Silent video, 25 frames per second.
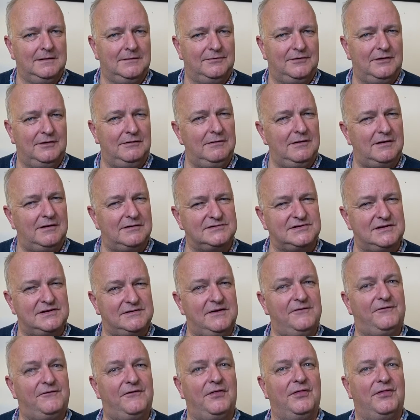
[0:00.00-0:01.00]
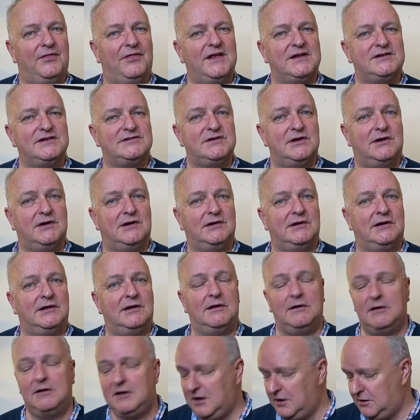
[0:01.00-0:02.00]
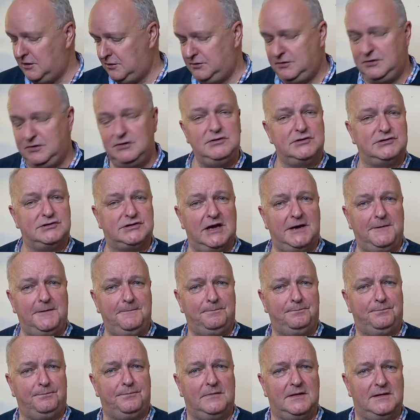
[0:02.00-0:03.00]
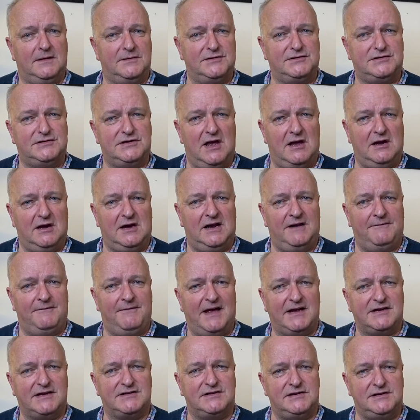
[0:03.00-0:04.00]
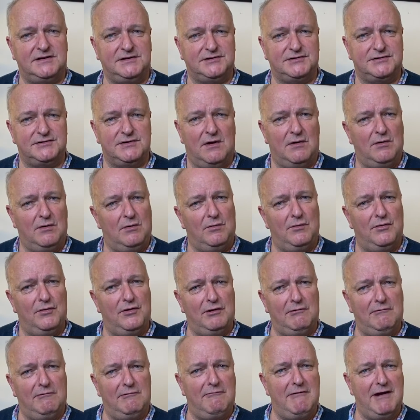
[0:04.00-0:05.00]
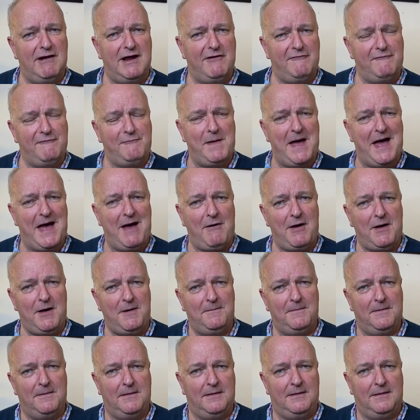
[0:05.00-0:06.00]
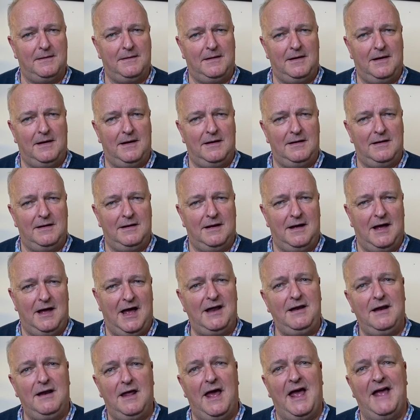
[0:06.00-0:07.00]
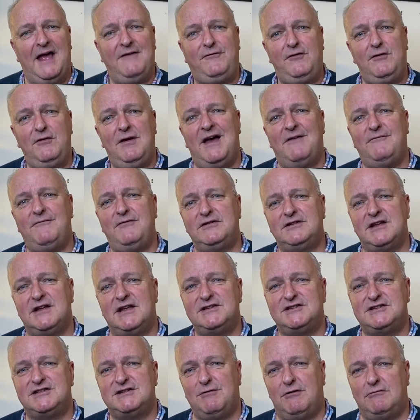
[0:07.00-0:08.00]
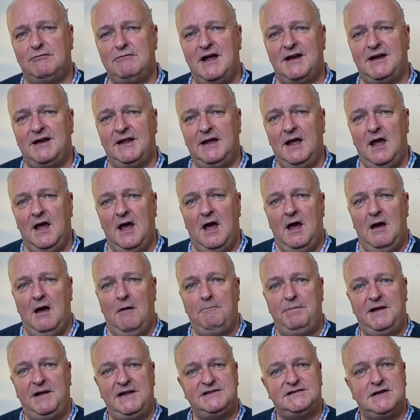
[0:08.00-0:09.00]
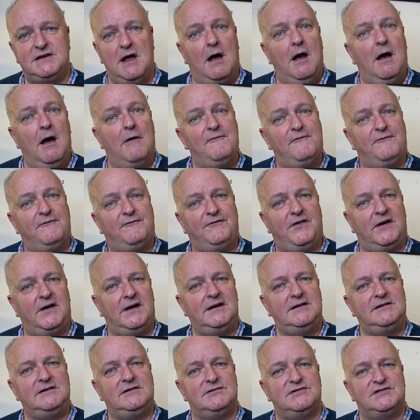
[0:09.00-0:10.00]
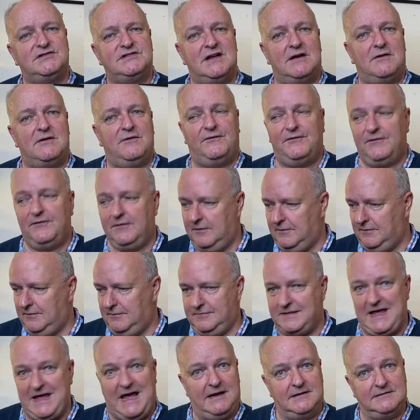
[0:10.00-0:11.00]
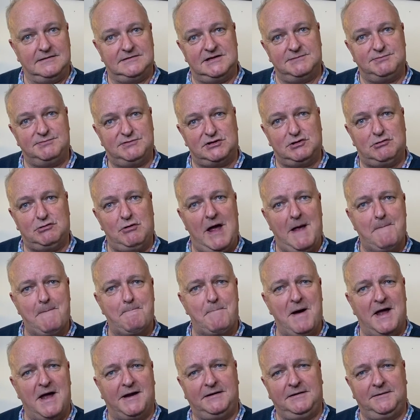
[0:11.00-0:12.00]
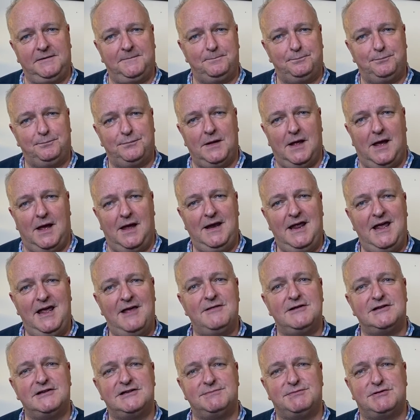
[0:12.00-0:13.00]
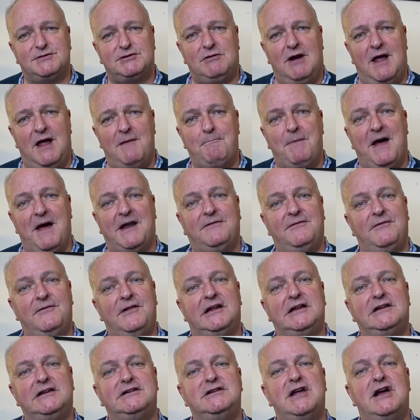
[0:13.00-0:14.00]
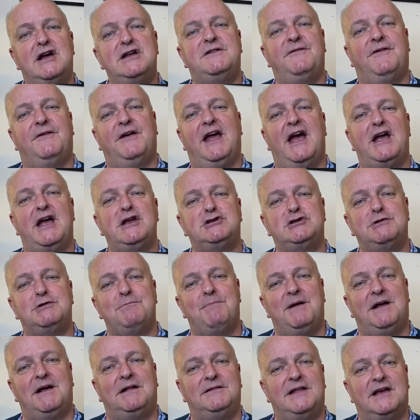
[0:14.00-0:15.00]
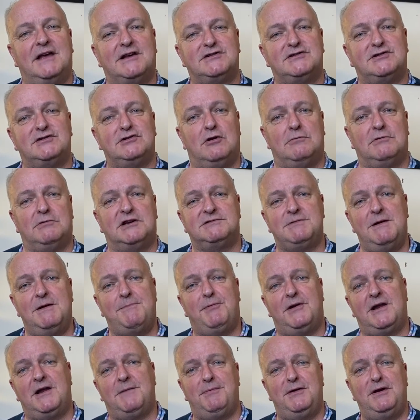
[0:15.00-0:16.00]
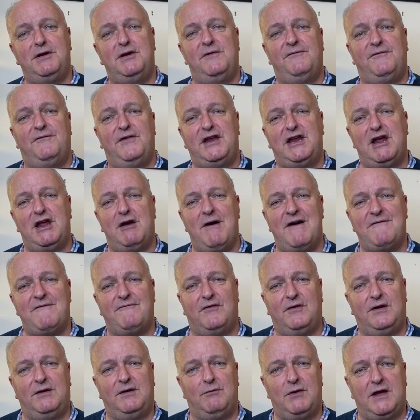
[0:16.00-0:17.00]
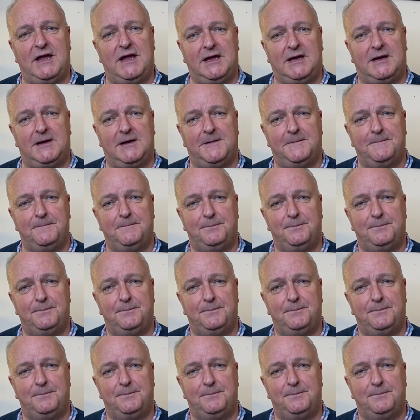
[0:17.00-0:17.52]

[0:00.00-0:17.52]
There are lots of different things you can do using the circle of excellence or the ring of power. And if you haven't done so already, please find yourself that subscribe button and hit the subscribe button, little notification bell next door, because we put up a new video every week.